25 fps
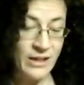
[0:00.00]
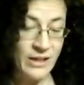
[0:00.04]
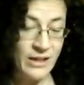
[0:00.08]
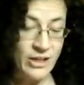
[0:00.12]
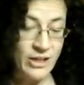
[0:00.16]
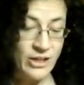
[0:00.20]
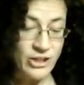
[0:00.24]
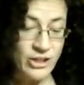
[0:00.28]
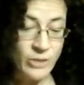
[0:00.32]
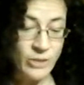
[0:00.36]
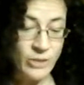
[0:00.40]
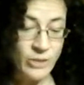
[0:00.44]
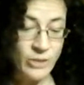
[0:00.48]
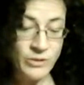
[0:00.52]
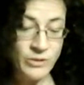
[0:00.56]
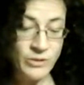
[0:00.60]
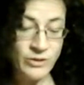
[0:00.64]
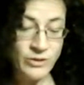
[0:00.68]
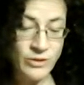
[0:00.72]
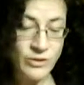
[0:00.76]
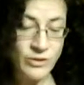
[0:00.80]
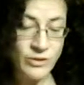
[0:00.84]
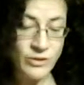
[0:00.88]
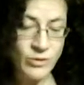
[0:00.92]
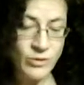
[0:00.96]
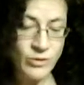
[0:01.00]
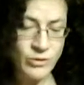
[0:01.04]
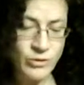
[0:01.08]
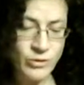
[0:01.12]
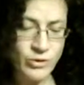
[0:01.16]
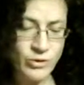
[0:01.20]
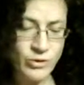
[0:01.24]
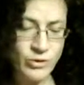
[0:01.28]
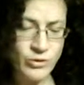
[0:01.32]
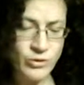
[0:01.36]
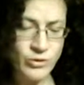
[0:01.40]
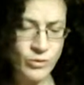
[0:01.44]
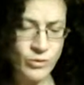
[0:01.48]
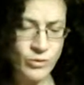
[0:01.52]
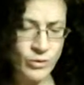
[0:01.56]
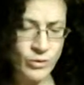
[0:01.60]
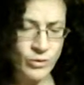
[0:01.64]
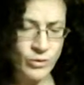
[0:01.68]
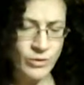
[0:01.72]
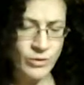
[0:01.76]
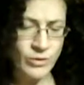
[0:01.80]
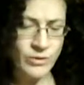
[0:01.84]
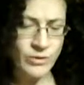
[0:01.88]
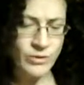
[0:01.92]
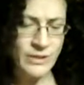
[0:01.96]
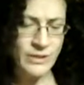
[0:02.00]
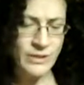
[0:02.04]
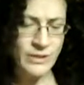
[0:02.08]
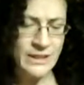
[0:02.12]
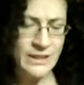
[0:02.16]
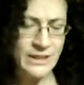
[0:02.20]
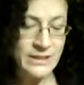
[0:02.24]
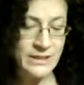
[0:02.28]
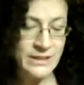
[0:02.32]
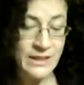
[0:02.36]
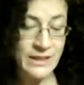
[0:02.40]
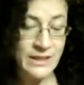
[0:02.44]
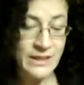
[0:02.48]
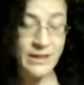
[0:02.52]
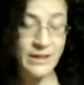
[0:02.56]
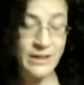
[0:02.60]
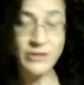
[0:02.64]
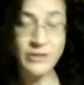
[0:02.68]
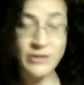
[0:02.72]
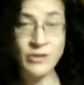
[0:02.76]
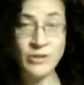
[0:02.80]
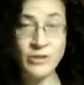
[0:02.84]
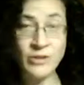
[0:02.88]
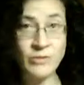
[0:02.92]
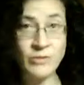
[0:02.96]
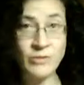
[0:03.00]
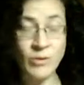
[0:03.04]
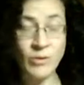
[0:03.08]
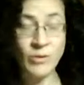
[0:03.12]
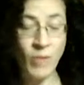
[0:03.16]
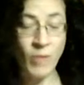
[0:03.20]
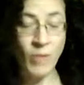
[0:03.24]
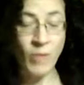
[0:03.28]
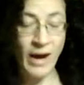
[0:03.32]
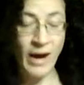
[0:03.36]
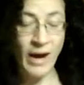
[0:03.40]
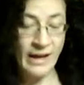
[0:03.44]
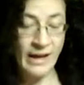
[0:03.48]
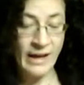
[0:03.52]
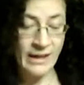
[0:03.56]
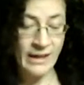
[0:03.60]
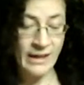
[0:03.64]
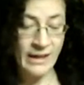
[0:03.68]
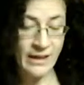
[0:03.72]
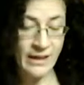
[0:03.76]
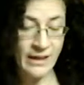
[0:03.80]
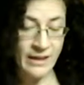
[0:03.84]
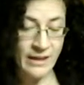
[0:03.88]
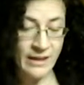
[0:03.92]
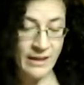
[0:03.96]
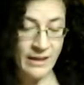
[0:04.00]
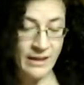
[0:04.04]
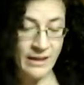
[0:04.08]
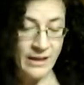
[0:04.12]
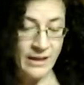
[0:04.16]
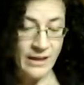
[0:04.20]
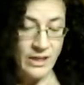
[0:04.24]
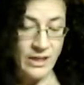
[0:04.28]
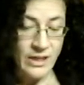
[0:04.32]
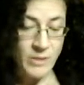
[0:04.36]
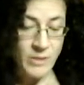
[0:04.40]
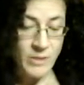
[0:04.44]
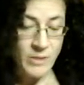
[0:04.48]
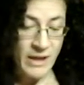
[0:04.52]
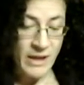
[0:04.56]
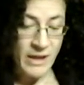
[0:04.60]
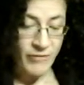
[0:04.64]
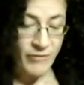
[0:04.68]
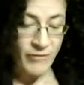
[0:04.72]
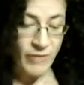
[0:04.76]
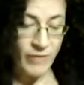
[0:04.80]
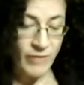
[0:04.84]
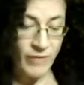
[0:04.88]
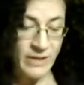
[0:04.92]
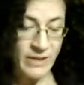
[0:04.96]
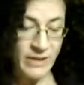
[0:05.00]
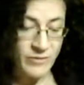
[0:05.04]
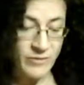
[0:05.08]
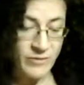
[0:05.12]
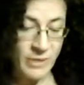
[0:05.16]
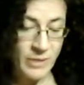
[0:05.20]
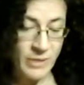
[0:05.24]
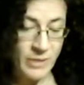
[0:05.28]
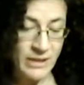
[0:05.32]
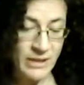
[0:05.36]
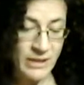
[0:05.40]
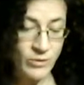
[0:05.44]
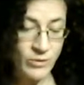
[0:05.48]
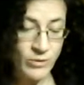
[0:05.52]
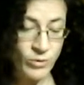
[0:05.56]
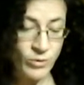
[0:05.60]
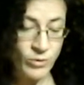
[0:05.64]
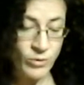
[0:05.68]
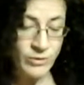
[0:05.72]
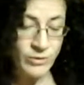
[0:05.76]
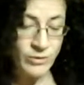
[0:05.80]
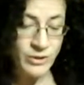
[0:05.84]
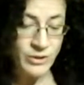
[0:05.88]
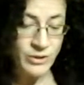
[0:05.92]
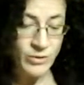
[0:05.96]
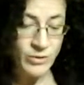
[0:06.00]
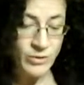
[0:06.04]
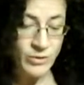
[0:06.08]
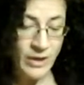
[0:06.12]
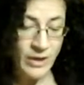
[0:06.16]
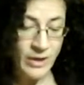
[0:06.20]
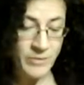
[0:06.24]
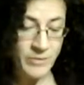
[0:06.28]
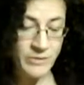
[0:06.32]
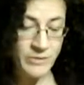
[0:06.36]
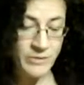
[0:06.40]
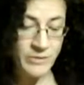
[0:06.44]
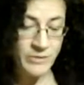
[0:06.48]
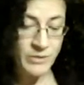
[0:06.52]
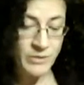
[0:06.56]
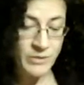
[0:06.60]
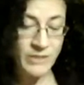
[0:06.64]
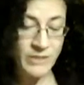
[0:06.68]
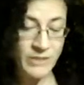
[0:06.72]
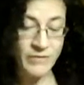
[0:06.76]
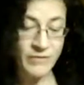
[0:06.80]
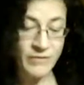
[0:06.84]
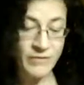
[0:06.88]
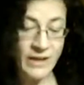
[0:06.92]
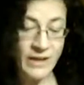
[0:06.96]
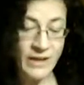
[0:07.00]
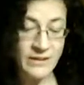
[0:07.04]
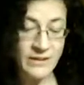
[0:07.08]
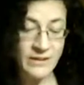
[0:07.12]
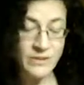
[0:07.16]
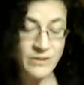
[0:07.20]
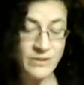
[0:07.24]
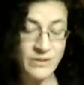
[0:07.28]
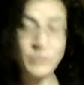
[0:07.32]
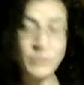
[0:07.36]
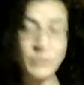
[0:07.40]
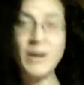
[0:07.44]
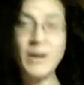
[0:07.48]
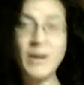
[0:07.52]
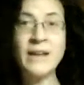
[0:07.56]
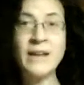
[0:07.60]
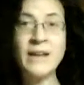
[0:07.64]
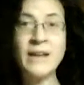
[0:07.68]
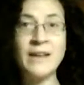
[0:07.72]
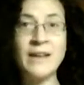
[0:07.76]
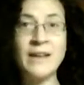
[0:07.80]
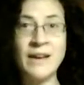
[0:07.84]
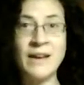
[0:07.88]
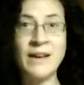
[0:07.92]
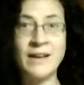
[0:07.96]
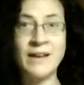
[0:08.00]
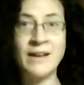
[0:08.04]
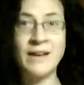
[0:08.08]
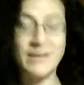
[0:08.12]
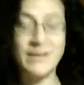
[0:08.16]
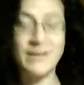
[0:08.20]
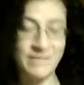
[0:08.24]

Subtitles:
she was so sure, indeed I don't know why, to make a friend of me that all newcomers were confided to my care.